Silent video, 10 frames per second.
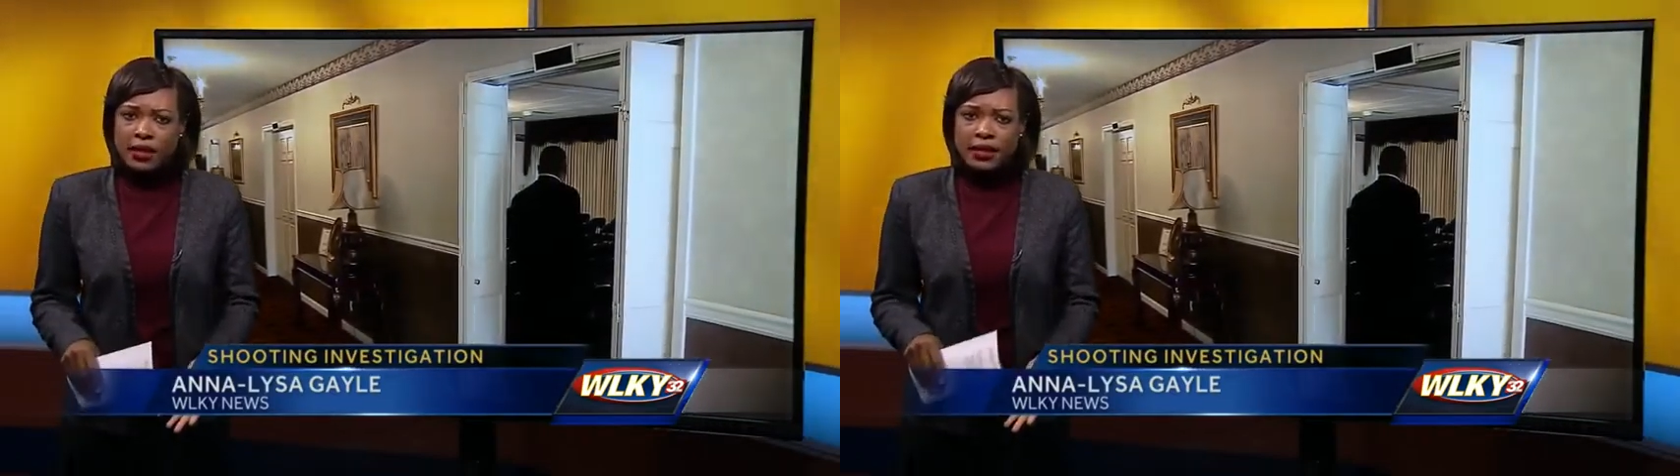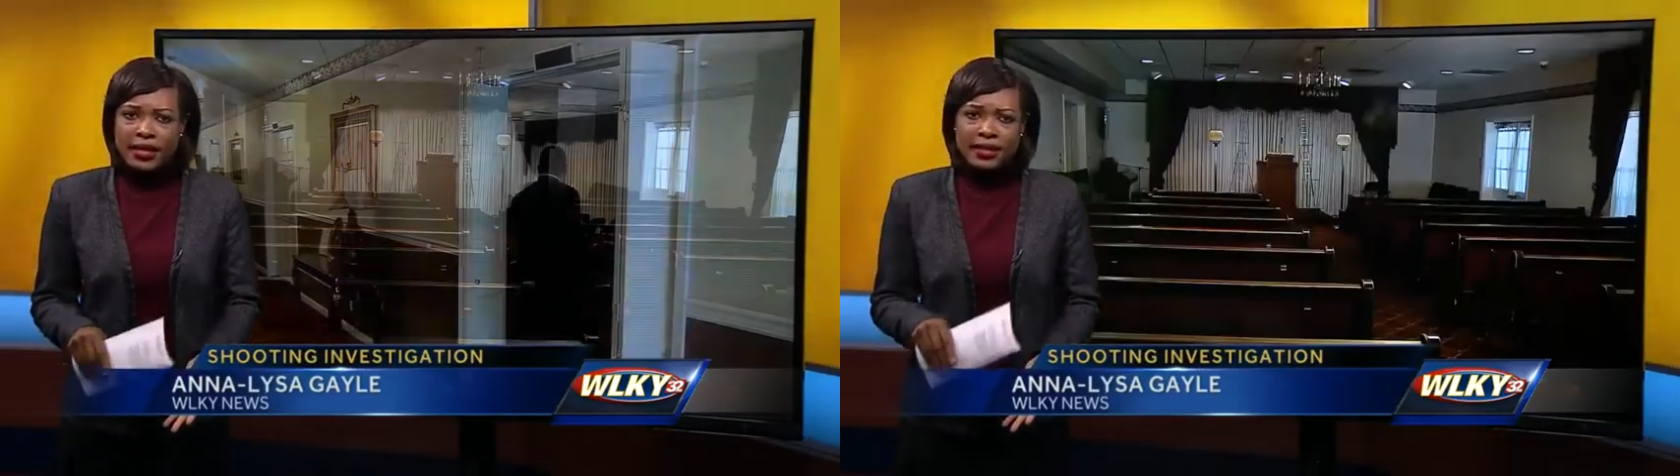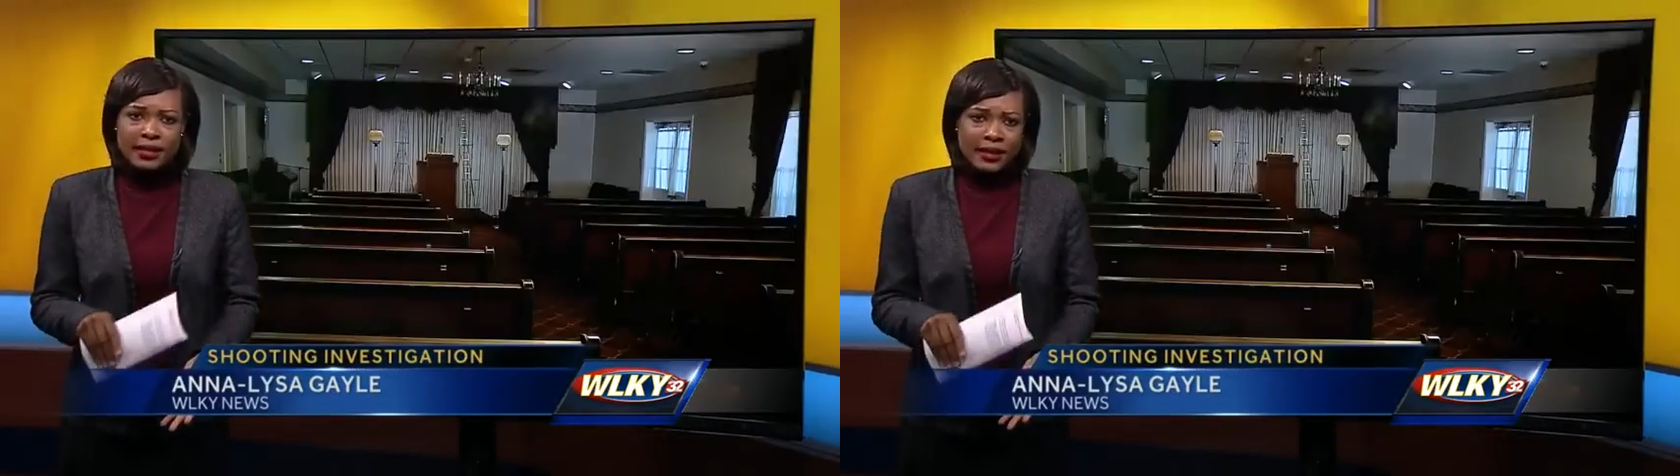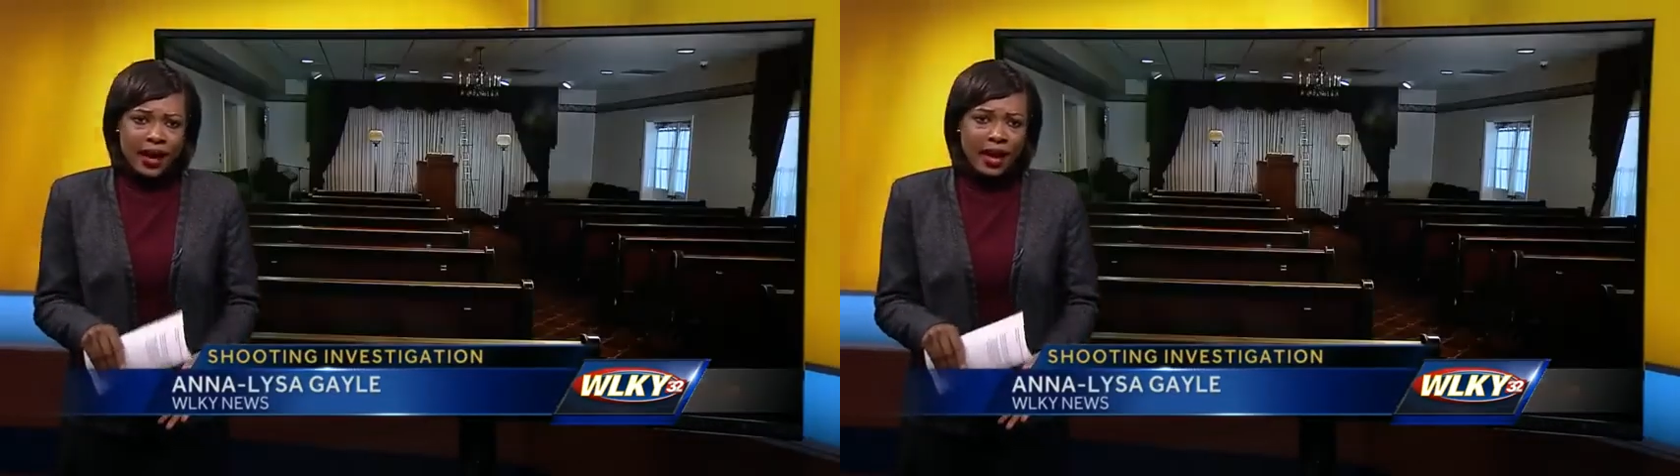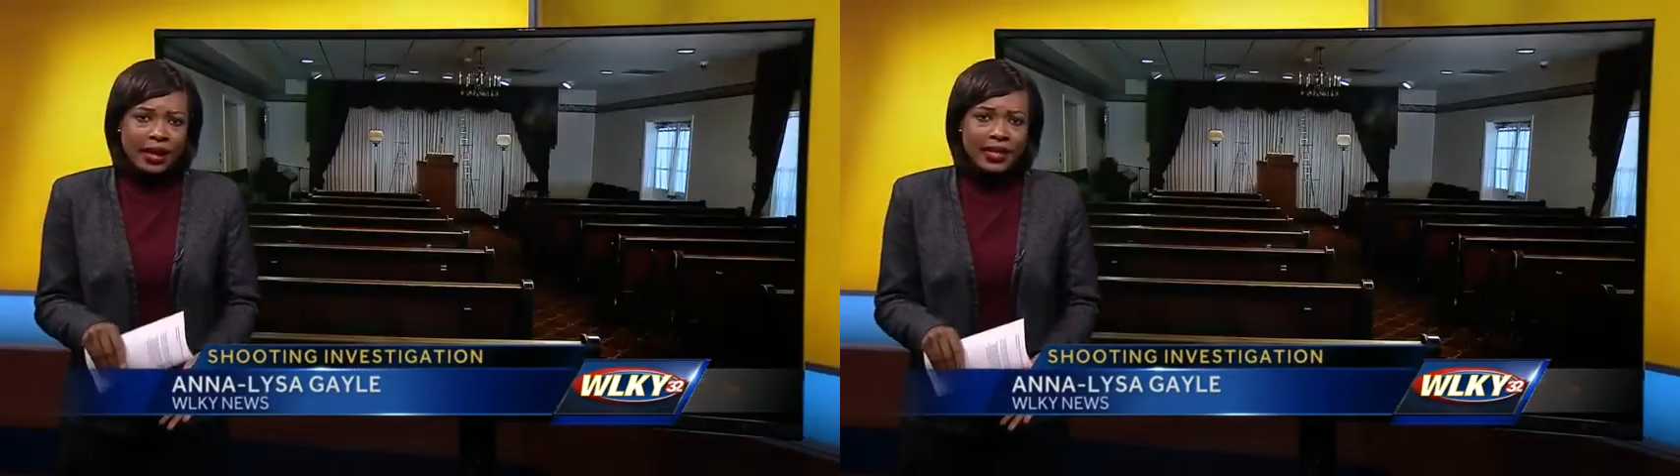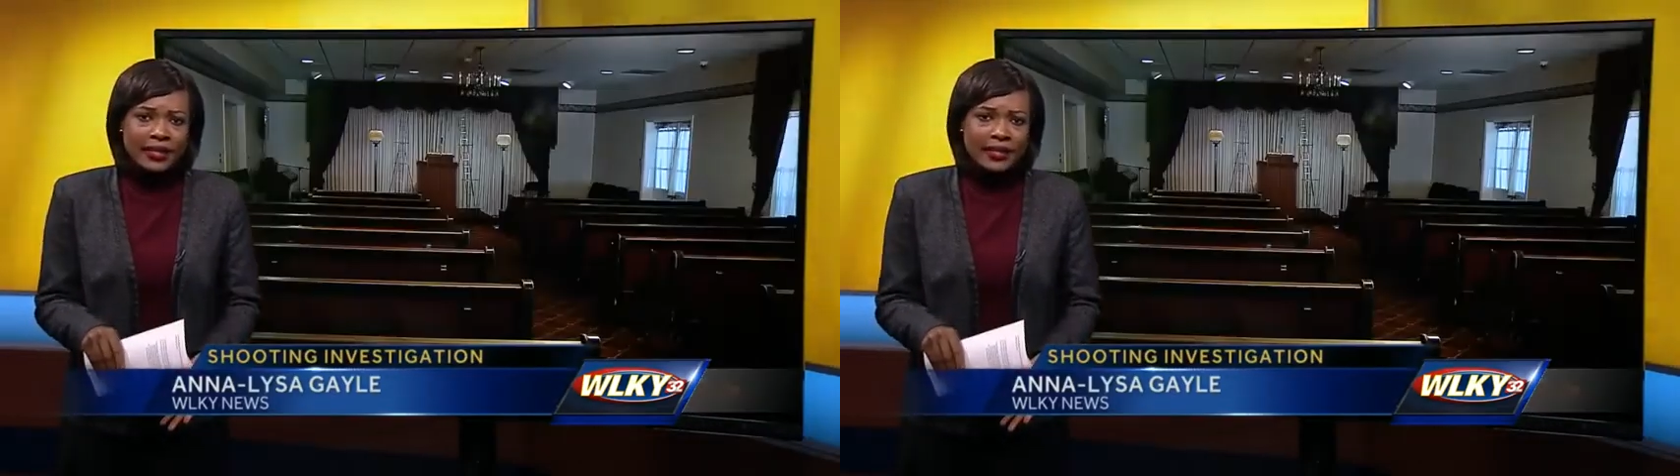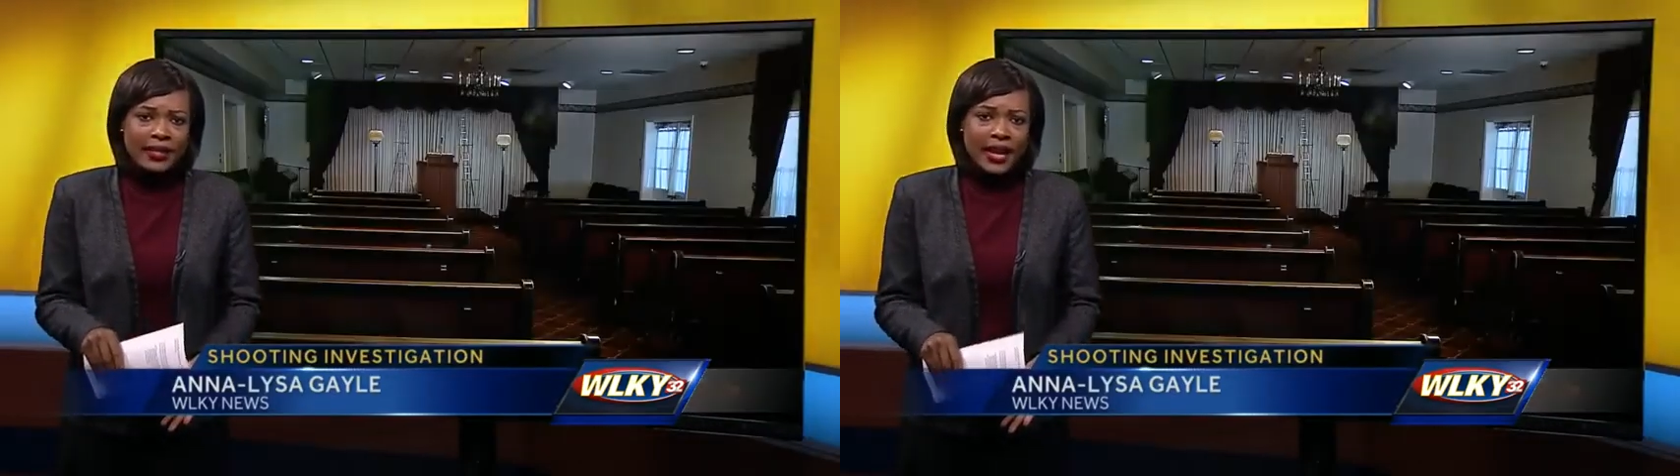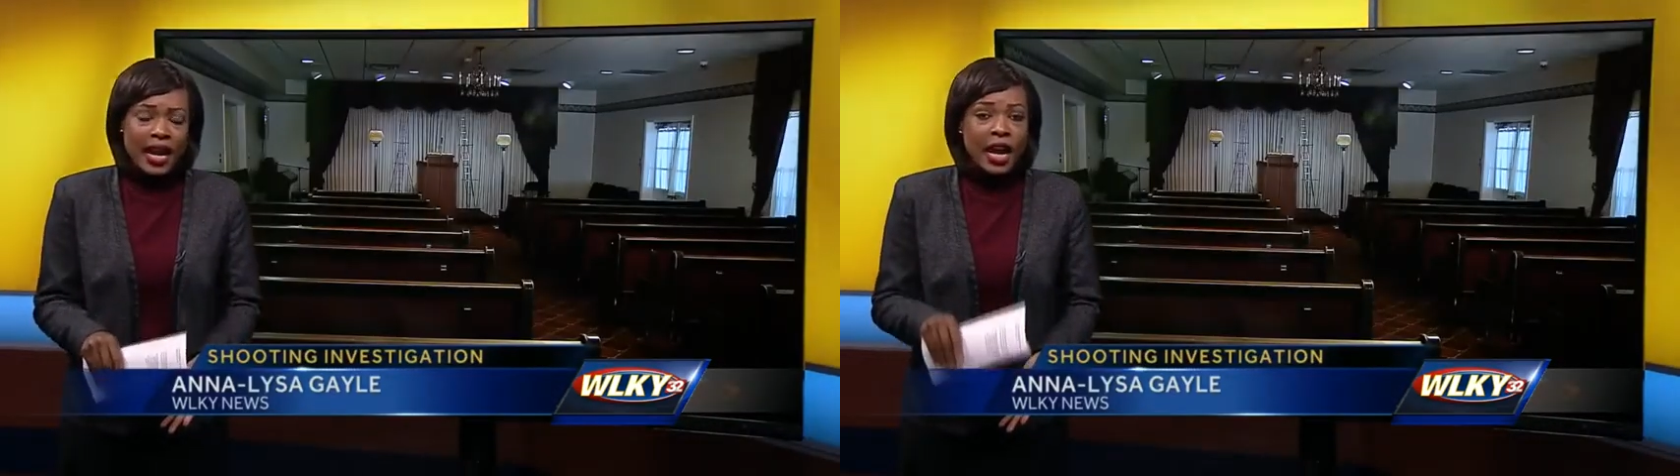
that they did not get to say